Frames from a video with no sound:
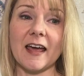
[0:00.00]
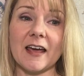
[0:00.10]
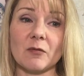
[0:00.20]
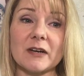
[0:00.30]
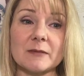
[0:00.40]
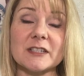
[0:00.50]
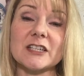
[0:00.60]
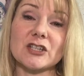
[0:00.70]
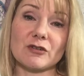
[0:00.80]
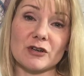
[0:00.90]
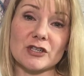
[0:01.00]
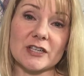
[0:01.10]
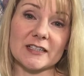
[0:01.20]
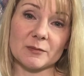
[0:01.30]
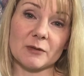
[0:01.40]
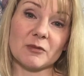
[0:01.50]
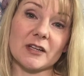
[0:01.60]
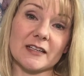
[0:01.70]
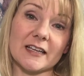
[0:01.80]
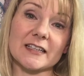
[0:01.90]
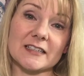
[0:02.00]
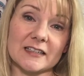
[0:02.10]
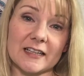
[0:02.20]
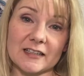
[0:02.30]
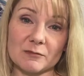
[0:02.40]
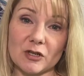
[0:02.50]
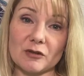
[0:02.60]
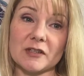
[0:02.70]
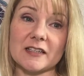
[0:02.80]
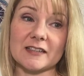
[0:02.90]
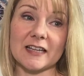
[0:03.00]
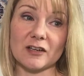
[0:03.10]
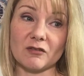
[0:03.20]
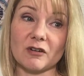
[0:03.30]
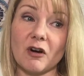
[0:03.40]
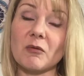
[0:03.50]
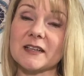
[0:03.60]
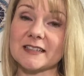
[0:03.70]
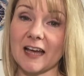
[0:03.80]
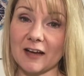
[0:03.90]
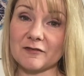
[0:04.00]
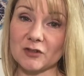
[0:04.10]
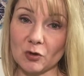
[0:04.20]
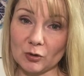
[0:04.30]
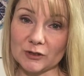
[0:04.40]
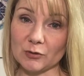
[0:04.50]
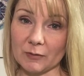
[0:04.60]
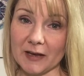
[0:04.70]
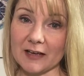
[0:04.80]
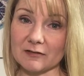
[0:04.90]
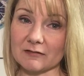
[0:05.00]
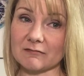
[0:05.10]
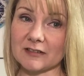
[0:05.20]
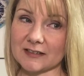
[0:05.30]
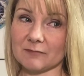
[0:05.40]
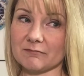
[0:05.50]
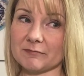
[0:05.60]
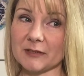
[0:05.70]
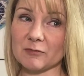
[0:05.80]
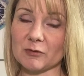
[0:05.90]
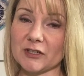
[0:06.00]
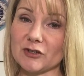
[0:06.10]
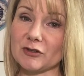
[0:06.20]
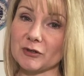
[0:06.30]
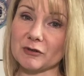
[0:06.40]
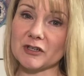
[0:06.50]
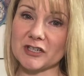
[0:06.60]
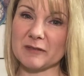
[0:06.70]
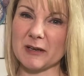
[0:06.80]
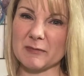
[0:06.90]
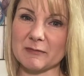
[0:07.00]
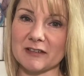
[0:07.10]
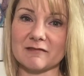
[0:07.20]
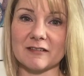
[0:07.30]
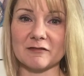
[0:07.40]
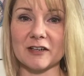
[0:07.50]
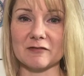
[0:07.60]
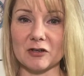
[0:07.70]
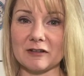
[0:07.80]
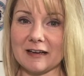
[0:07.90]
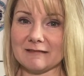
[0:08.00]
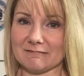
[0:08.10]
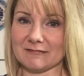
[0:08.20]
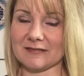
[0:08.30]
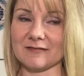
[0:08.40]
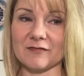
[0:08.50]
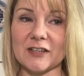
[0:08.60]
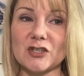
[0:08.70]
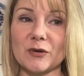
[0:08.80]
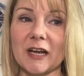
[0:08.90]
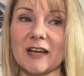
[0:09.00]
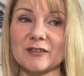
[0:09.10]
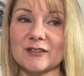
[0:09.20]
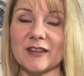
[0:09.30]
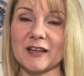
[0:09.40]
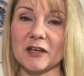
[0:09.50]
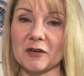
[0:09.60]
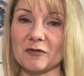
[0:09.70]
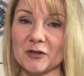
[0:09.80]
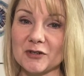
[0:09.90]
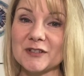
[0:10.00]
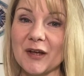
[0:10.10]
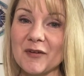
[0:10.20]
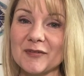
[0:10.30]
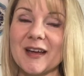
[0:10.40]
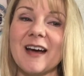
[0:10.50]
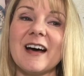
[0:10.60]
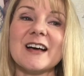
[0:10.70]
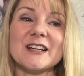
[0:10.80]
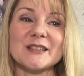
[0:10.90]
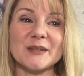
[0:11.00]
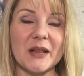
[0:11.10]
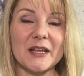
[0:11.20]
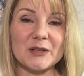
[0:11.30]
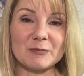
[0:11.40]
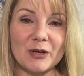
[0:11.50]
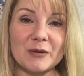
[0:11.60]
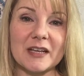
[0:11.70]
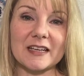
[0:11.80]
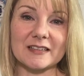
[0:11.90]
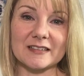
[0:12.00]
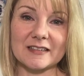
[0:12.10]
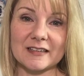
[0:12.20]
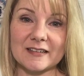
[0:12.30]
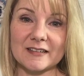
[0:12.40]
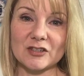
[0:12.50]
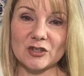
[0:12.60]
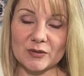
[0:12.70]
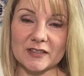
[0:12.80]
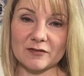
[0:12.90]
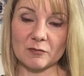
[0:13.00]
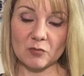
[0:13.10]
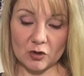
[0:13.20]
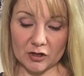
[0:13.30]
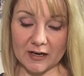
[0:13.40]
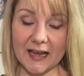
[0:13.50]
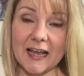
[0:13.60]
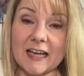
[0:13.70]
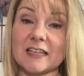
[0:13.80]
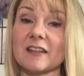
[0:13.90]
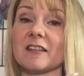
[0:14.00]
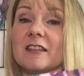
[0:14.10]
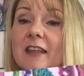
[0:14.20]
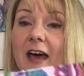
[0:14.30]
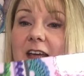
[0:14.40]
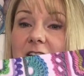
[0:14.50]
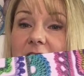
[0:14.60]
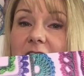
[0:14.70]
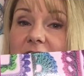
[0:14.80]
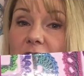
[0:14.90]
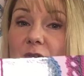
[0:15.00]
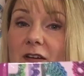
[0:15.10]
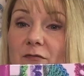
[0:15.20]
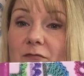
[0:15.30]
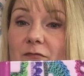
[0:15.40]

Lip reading: And when I'm teaching crochet to people, I like to let them know that they don't always have to hold to a pattern. Because some people, when you're new at crochet, might be a bit afraid of all that, venturing out and thinking for yourself. So I let them know they can choose a different border. And that is a great